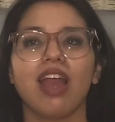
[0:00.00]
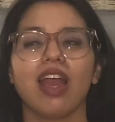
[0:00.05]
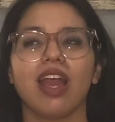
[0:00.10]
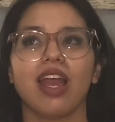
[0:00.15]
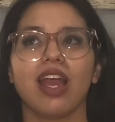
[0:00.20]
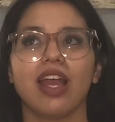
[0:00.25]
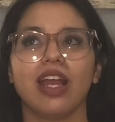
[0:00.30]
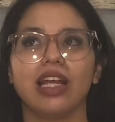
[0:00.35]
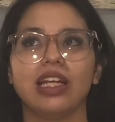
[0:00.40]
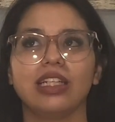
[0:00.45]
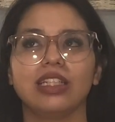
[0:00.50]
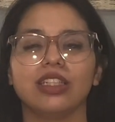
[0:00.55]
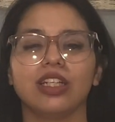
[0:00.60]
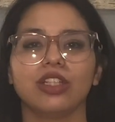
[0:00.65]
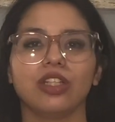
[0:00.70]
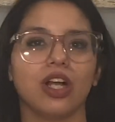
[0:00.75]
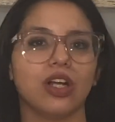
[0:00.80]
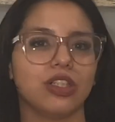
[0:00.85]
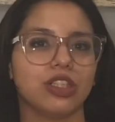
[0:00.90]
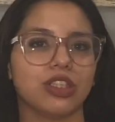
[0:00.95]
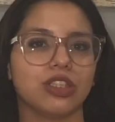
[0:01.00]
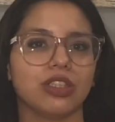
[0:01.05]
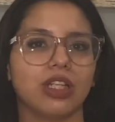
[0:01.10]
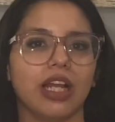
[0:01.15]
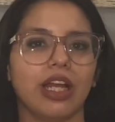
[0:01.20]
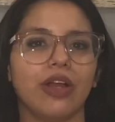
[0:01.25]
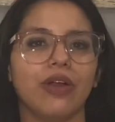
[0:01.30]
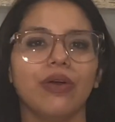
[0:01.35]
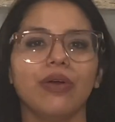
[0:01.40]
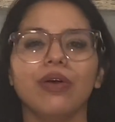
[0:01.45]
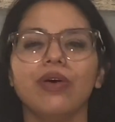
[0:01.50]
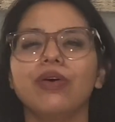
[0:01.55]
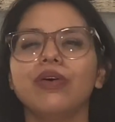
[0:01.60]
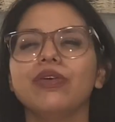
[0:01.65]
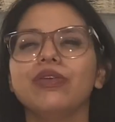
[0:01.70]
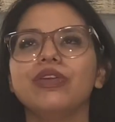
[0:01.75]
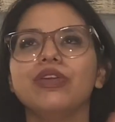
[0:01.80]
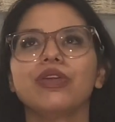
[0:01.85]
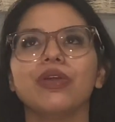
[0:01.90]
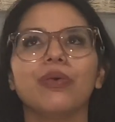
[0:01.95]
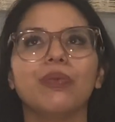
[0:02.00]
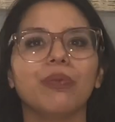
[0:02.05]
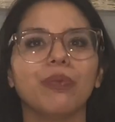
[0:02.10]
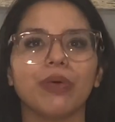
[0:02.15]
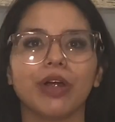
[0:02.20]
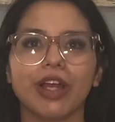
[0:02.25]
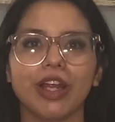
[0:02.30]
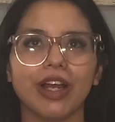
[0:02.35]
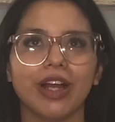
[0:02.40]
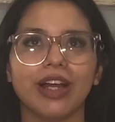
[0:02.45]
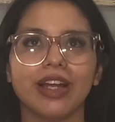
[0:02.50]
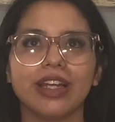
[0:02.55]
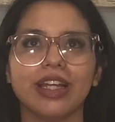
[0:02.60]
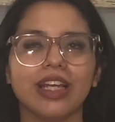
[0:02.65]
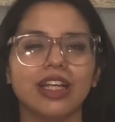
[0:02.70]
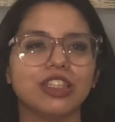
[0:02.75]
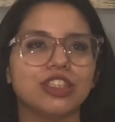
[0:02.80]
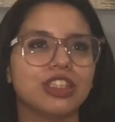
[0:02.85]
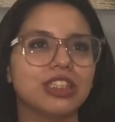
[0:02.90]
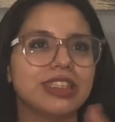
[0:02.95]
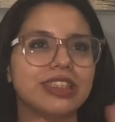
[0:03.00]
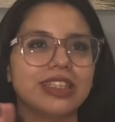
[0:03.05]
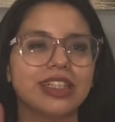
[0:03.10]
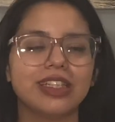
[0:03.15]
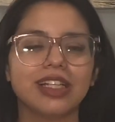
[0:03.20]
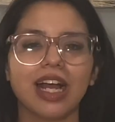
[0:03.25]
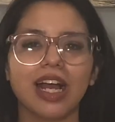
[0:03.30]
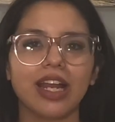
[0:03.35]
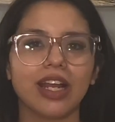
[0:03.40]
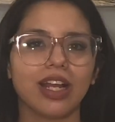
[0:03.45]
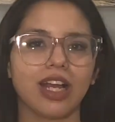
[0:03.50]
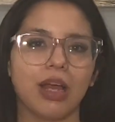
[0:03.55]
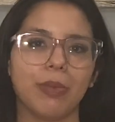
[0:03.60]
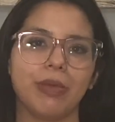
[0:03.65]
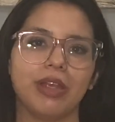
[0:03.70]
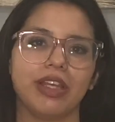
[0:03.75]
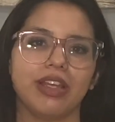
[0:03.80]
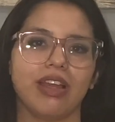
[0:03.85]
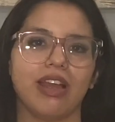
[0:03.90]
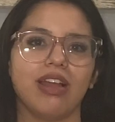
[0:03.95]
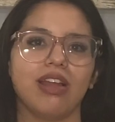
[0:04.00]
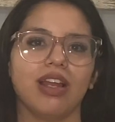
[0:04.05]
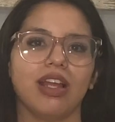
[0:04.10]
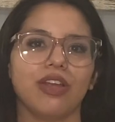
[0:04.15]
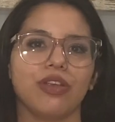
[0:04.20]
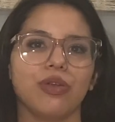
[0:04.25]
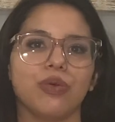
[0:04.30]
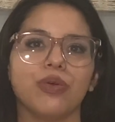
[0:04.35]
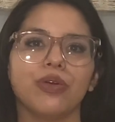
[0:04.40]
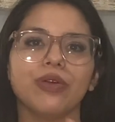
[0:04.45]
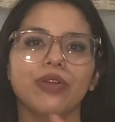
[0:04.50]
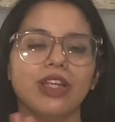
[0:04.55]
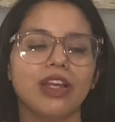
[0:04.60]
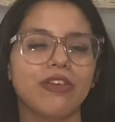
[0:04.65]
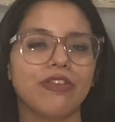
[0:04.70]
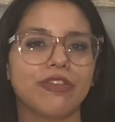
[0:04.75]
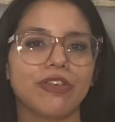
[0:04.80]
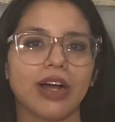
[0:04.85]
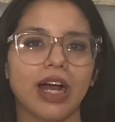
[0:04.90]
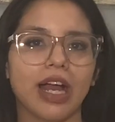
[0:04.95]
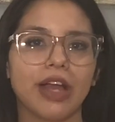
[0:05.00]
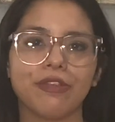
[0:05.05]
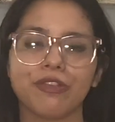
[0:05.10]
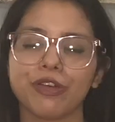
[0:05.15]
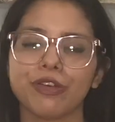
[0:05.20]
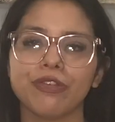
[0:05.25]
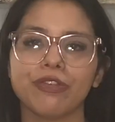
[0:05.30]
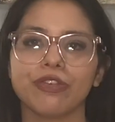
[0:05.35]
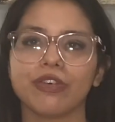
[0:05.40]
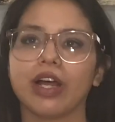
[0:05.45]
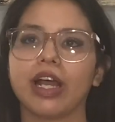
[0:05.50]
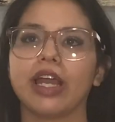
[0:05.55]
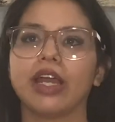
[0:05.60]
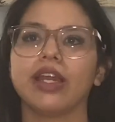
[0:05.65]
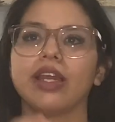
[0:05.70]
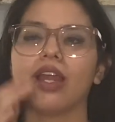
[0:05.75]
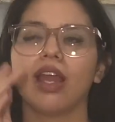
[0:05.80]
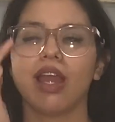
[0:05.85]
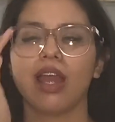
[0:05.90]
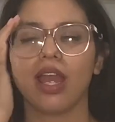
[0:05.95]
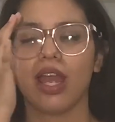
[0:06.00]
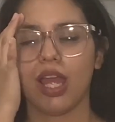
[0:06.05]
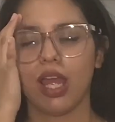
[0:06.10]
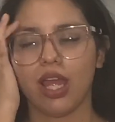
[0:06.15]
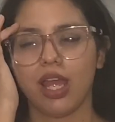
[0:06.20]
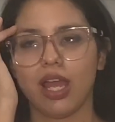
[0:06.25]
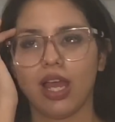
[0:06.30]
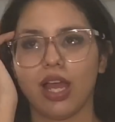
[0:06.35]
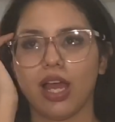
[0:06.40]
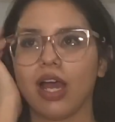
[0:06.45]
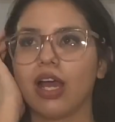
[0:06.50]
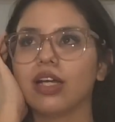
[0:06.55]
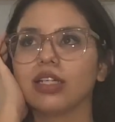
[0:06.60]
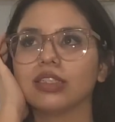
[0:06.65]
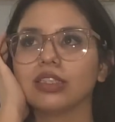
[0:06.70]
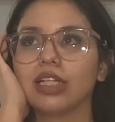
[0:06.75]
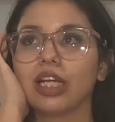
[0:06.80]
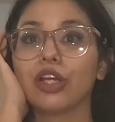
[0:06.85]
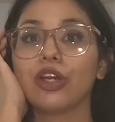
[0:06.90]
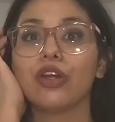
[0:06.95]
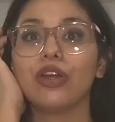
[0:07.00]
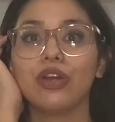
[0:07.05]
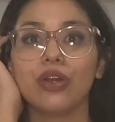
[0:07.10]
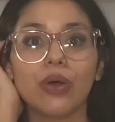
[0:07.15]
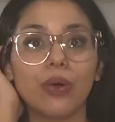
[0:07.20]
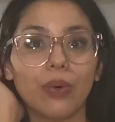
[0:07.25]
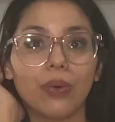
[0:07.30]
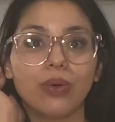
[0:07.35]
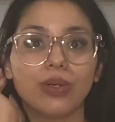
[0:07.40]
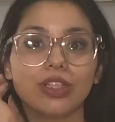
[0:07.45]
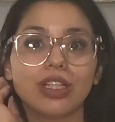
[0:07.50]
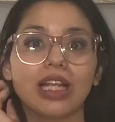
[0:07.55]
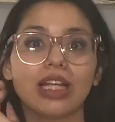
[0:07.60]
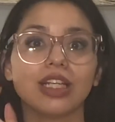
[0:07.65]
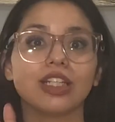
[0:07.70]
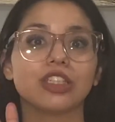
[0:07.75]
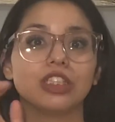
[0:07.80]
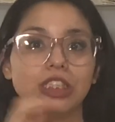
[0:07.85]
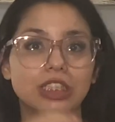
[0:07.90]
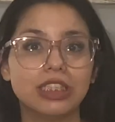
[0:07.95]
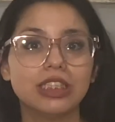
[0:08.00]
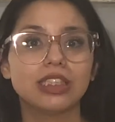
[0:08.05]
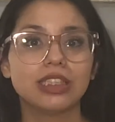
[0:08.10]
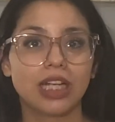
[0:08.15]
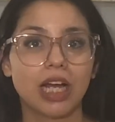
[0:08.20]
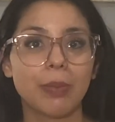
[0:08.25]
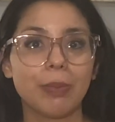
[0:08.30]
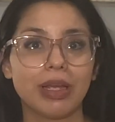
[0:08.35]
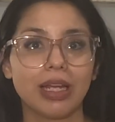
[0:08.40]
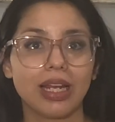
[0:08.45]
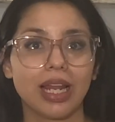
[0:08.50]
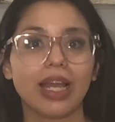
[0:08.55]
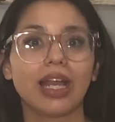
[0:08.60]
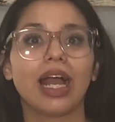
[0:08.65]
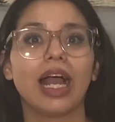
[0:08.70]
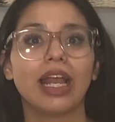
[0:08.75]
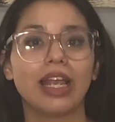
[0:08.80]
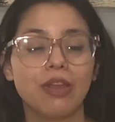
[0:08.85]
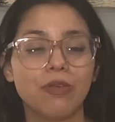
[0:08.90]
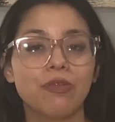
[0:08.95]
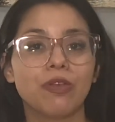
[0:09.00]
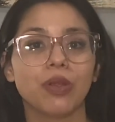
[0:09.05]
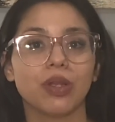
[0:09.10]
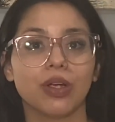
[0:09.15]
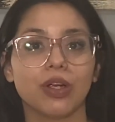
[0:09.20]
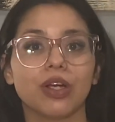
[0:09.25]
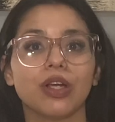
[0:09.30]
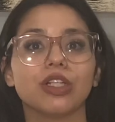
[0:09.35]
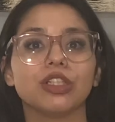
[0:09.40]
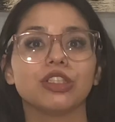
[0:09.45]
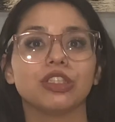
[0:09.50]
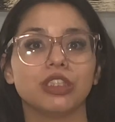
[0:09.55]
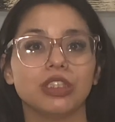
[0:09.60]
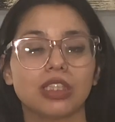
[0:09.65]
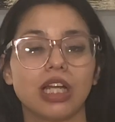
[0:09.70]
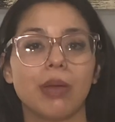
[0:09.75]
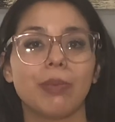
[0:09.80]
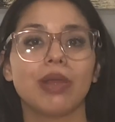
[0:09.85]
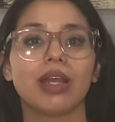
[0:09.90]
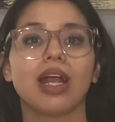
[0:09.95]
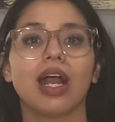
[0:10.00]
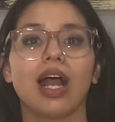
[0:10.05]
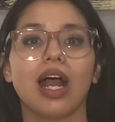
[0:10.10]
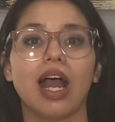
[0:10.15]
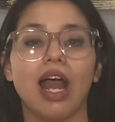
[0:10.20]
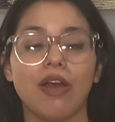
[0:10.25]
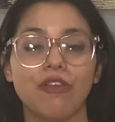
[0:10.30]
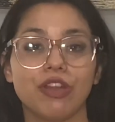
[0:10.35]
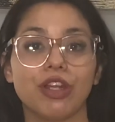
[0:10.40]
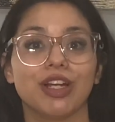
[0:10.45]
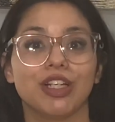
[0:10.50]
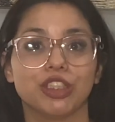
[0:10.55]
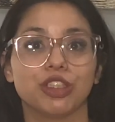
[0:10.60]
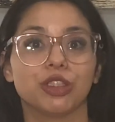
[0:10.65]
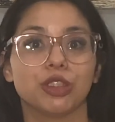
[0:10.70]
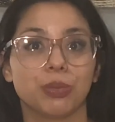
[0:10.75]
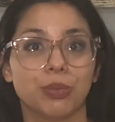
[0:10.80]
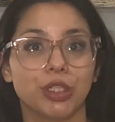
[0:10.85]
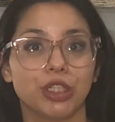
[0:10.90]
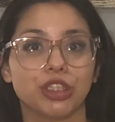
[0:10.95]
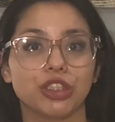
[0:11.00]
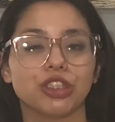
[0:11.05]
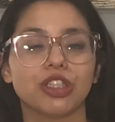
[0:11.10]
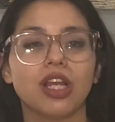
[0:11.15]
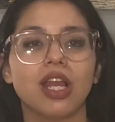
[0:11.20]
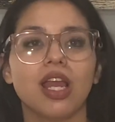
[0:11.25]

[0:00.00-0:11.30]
And the doctor's like, oh, don't worry, honey, she's not coming yet. Like you were only a 5, you're fine. And I was like, no, like she's coming. Like I can feel her. She's coming. I have the urge to push.